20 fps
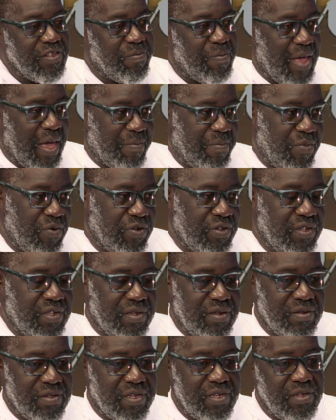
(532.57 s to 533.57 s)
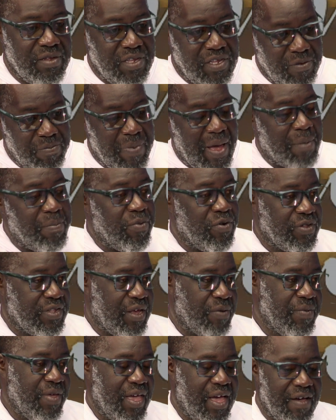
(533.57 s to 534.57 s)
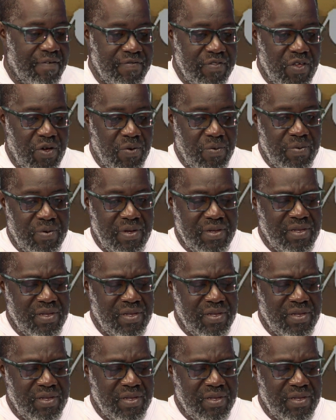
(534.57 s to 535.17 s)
backboards that we have now,